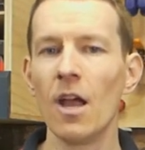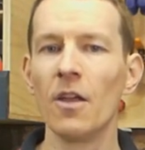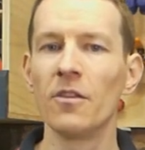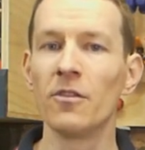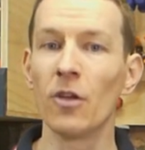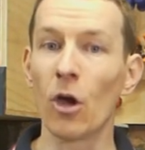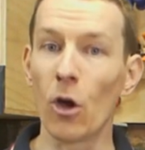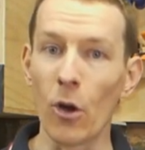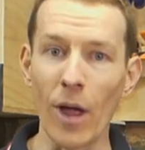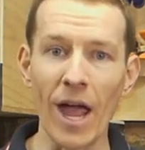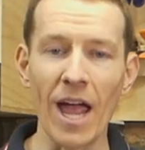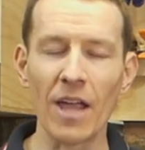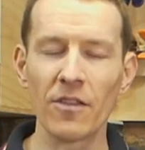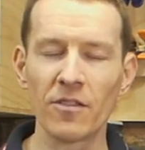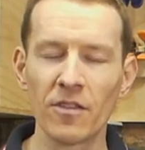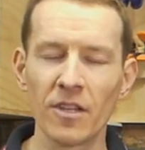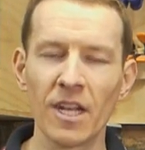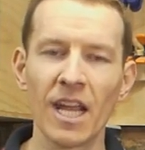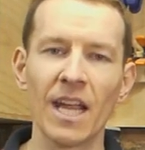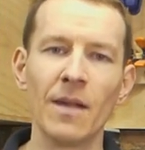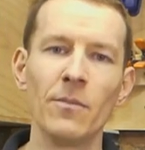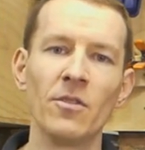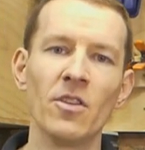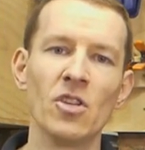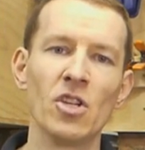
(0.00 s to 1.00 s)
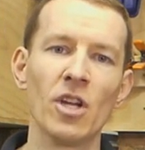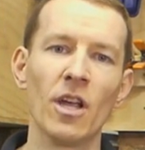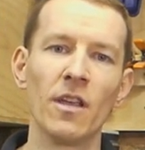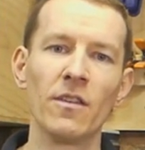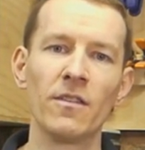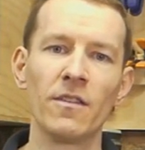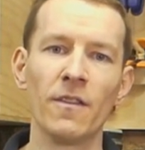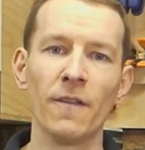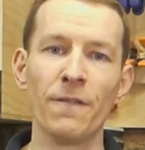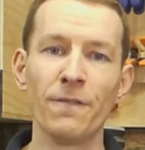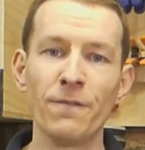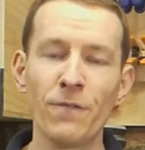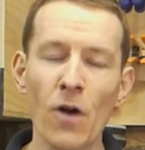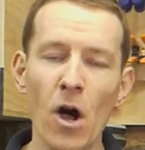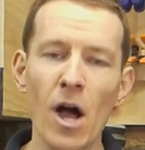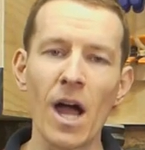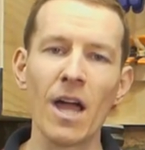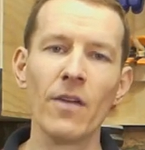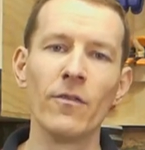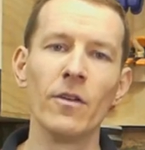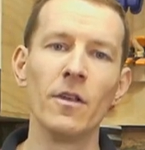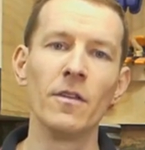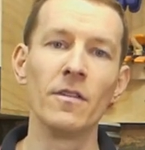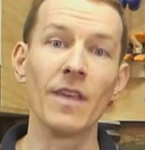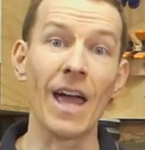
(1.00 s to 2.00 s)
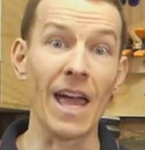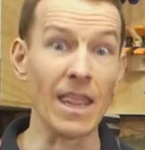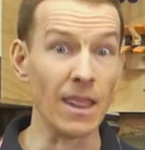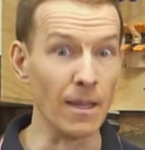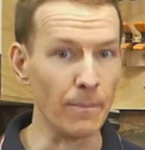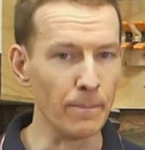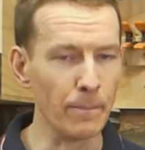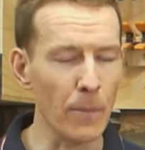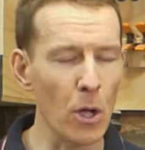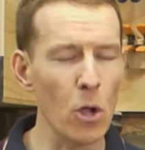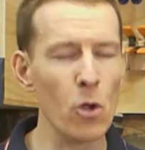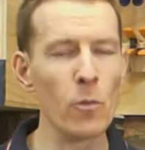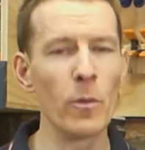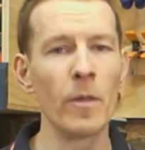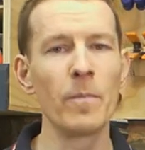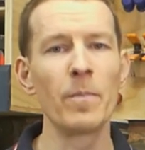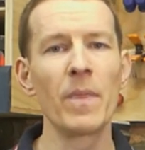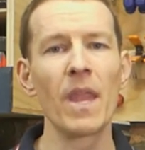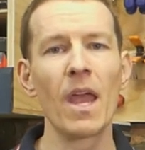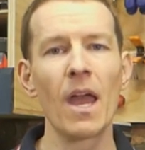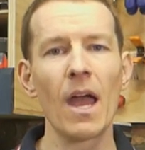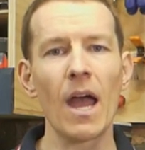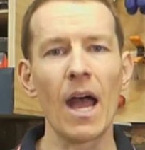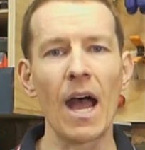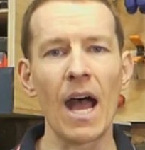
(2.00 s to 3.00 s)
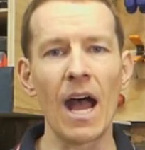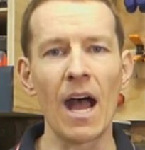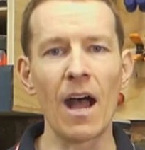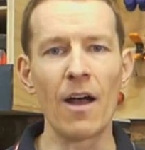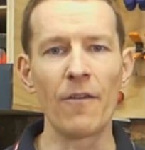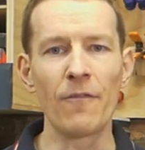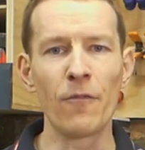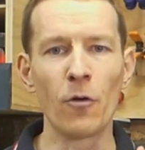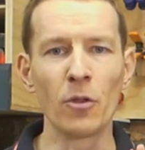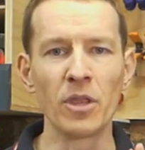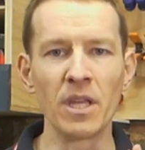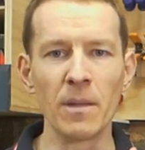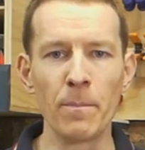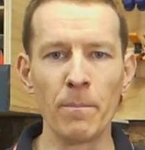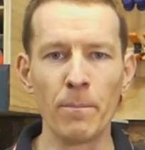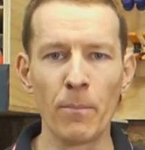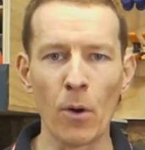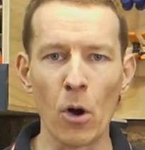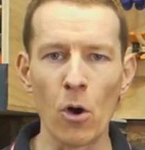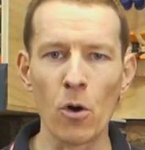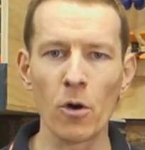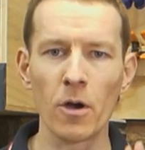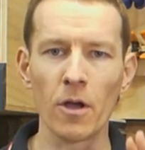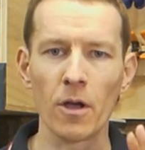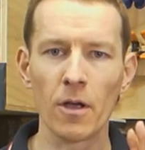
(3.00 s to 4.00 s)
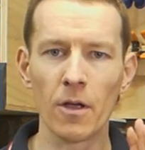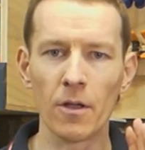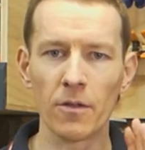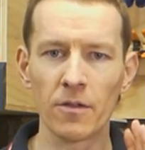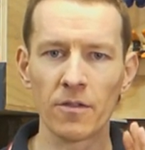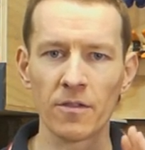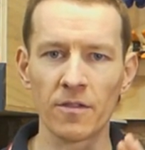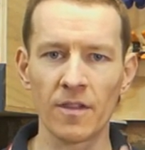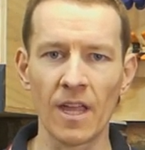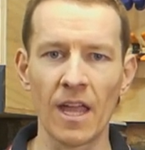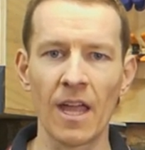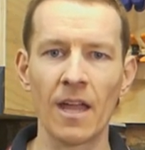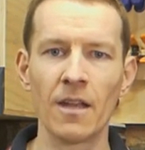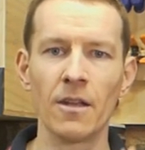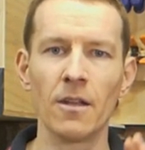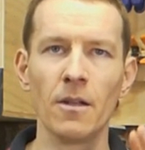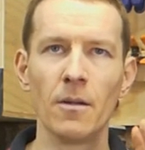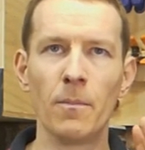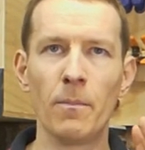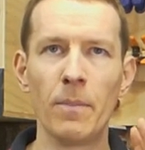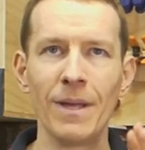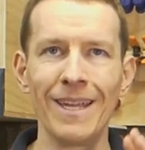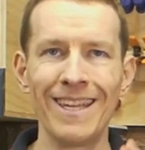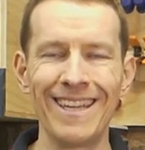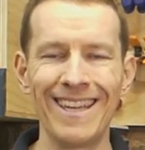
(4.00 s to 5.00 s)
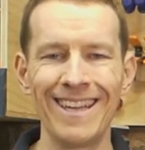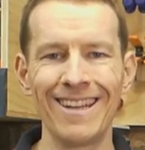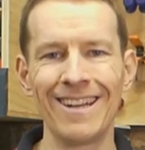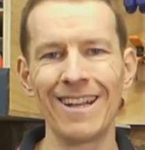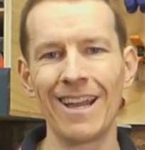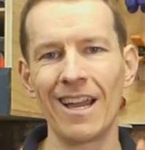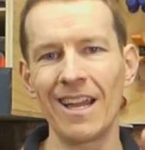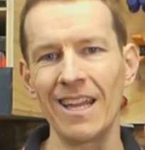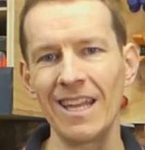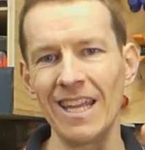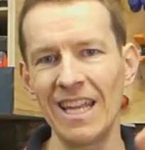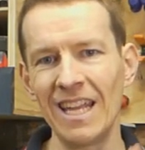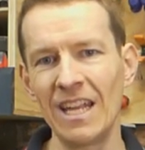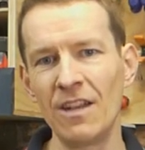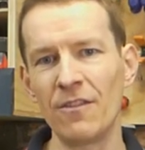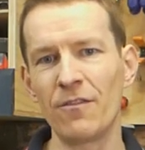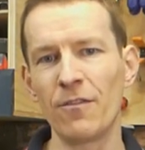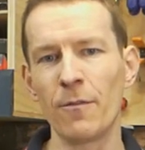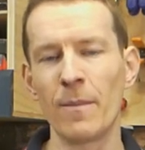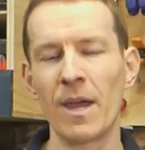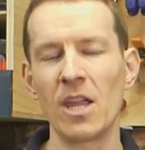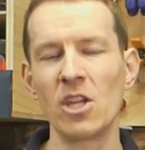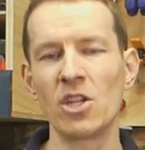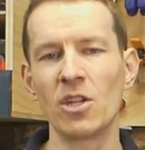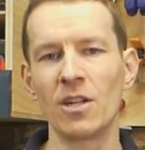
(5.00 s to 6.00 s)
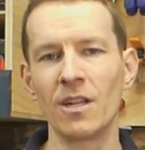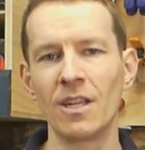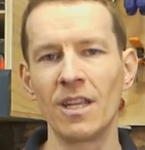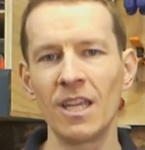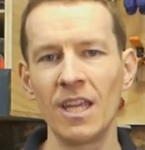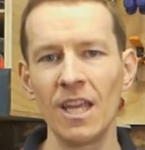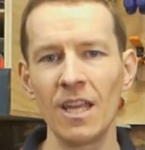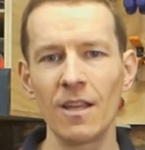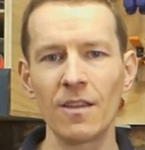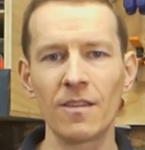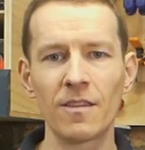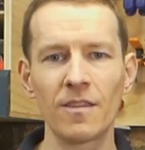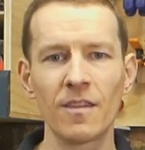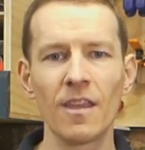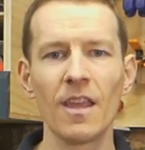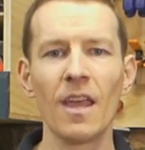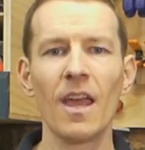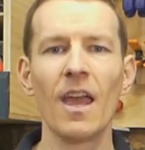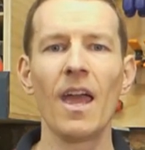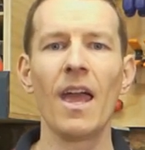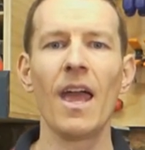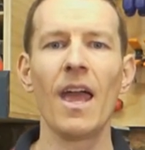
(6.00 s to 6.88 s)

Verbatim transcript: So as the name suggests, the fibers at the moment are for the bog standard beginner information kits